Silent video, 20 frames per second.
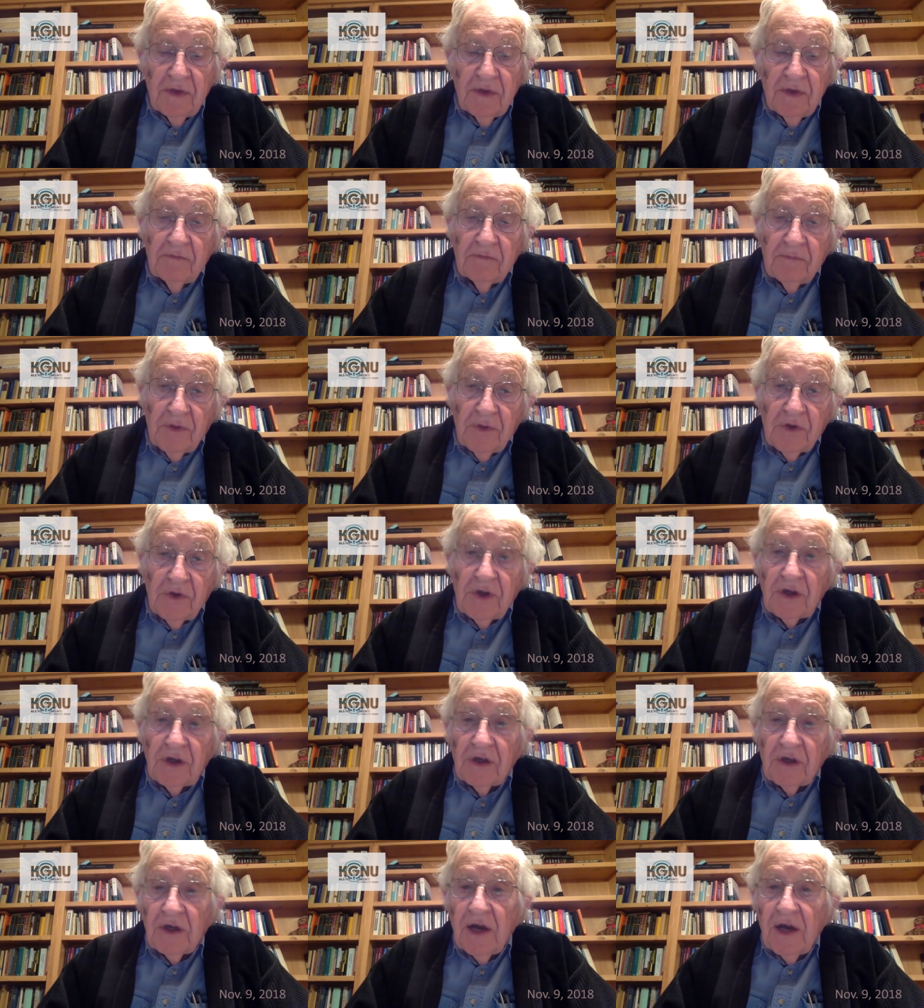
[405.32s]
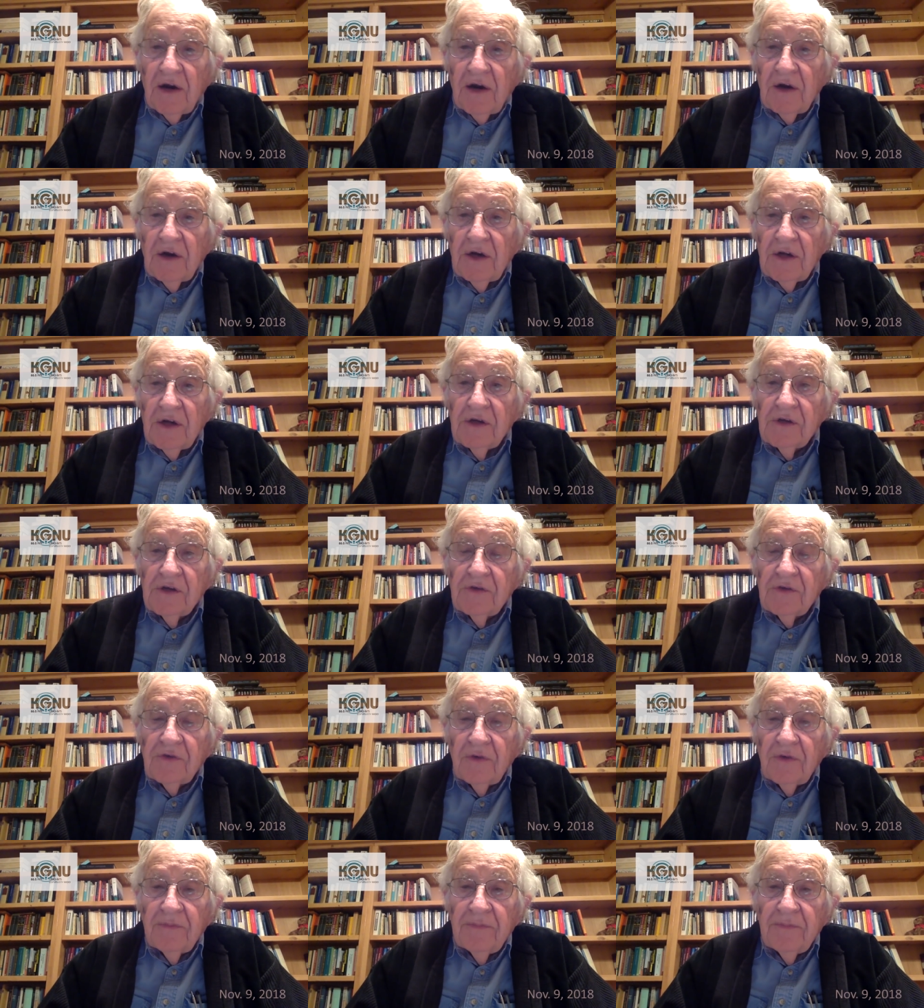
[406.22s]
Particularities
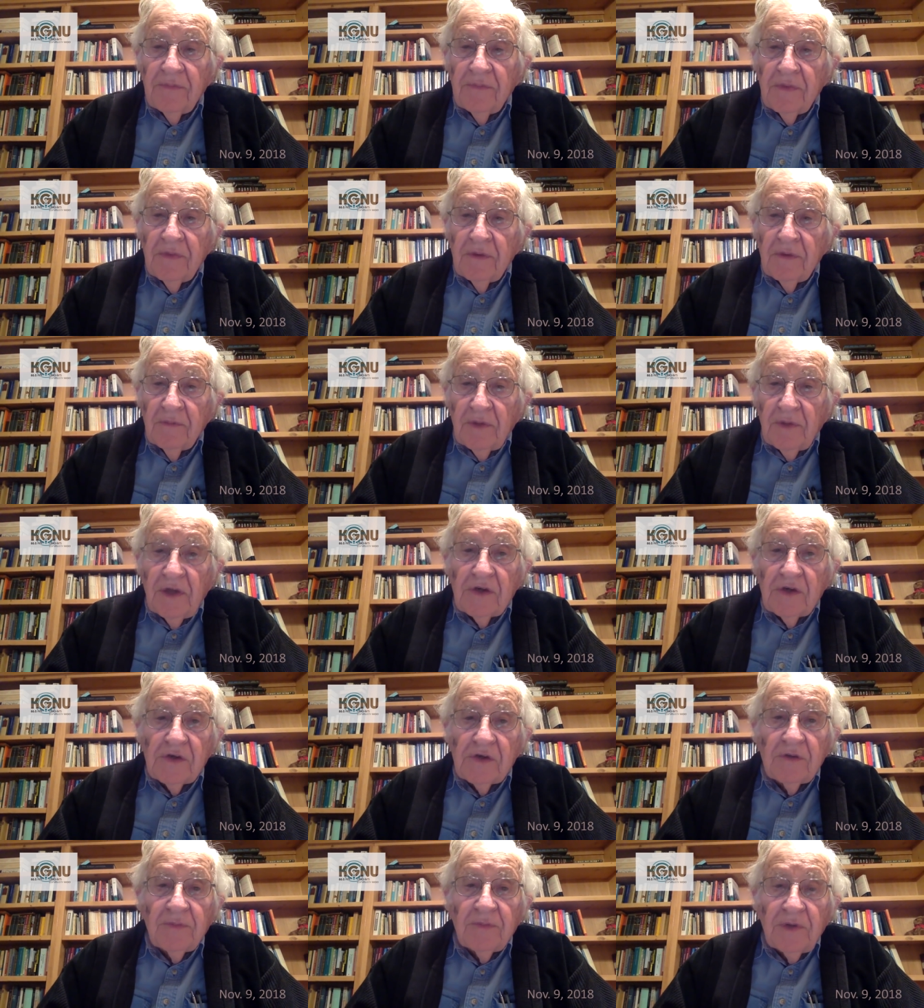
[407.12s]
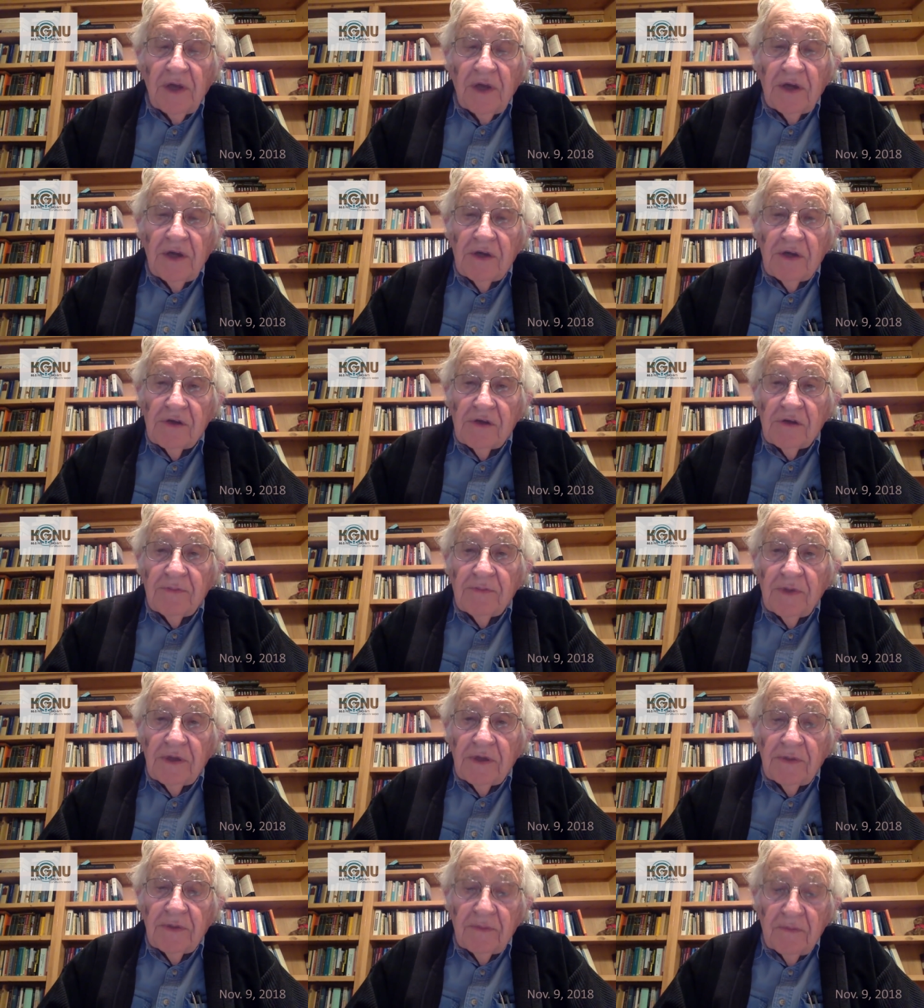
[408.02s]
from place to place, but